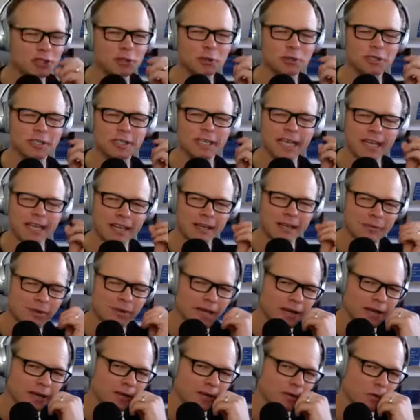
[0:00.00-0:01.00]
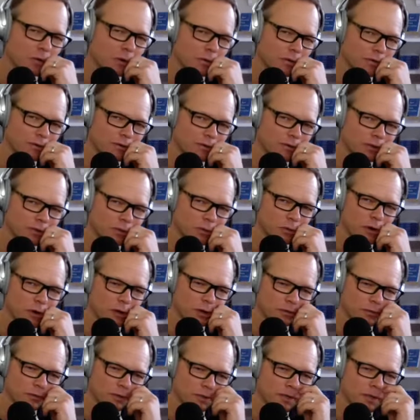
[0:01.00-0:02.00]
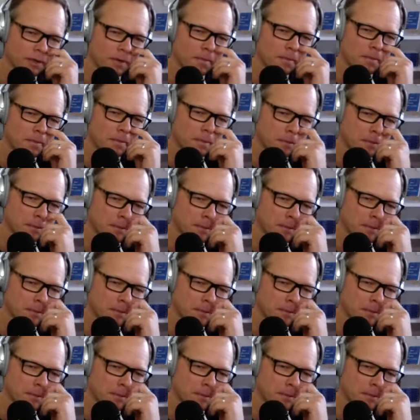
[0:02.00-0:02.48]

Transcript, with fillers: do it again if you had it to, to do all over Definitely.